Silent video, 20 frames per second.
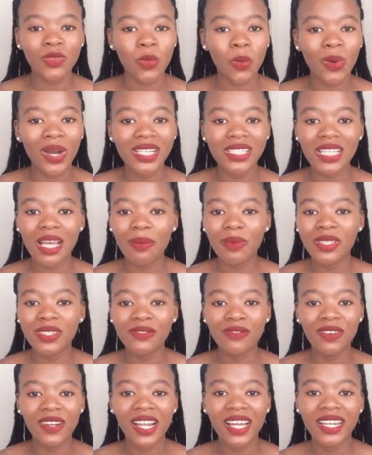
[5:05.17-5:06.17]
WhatsApp is
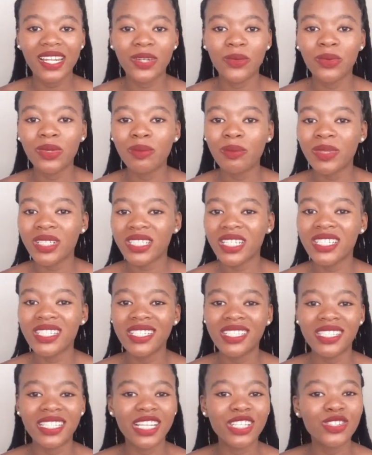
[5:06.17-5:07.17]
flooded with
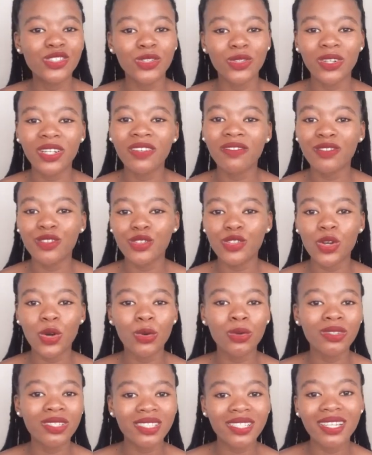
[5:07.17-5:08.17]
messages that you're not even sure
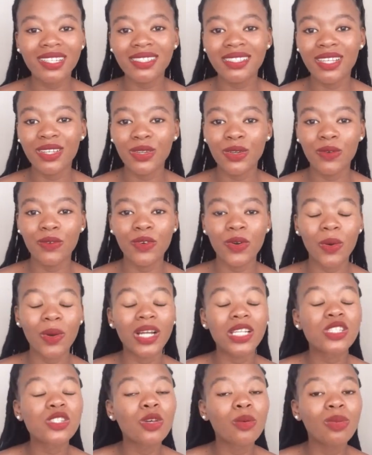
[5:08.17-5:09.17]
who's texting you for
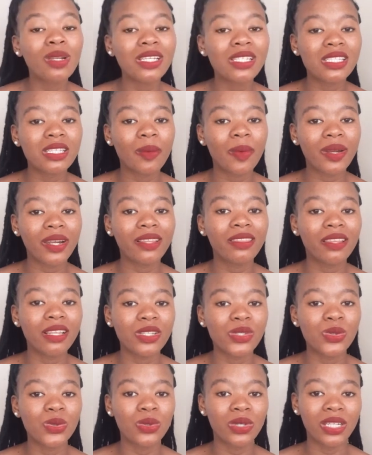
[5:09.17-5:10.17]
what. So please separate the
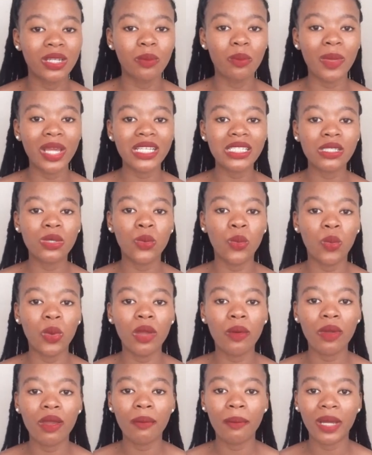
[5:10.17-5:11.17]
two. It makes it
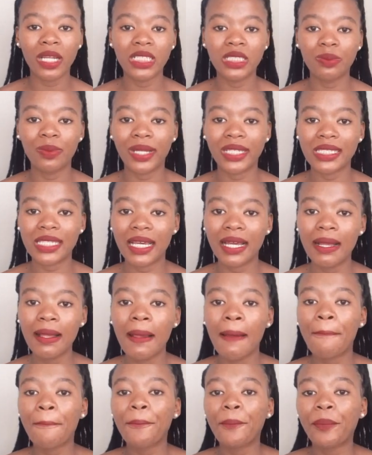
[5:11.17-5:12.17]
way much better,
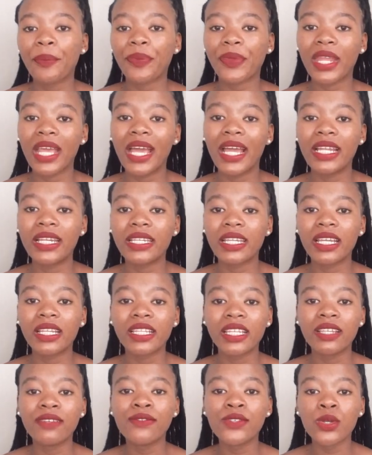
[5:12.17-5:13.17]
and
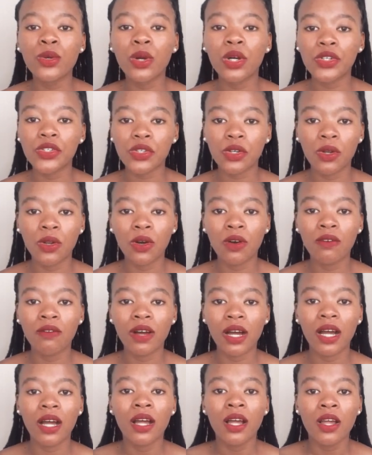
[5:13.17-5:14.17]
it gives you control
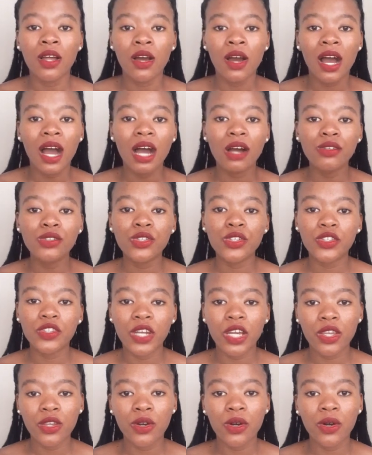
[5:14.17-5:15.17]
over how to
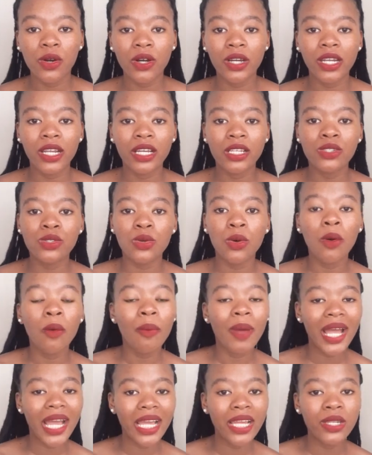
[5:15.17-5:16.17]
track your orders, who
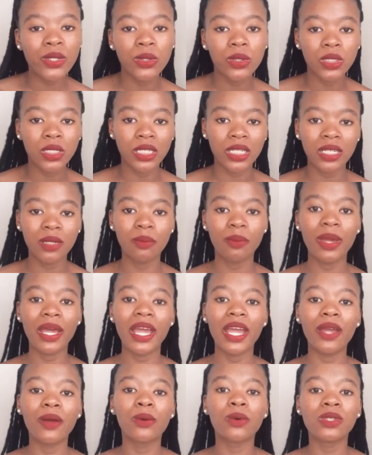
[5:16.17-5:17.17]
paid, who didn't
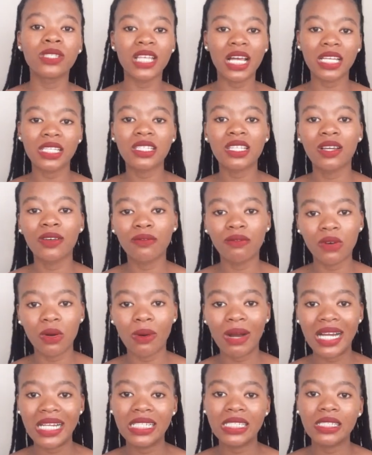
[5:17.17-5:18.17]
pay, who's asking for
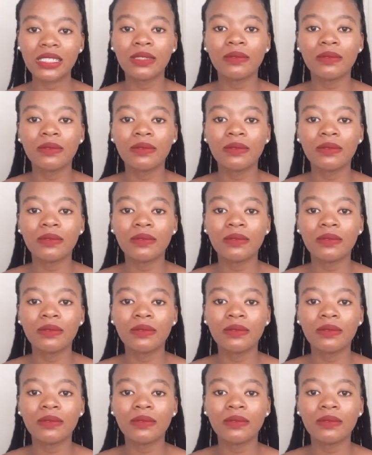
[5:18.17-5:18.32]
what.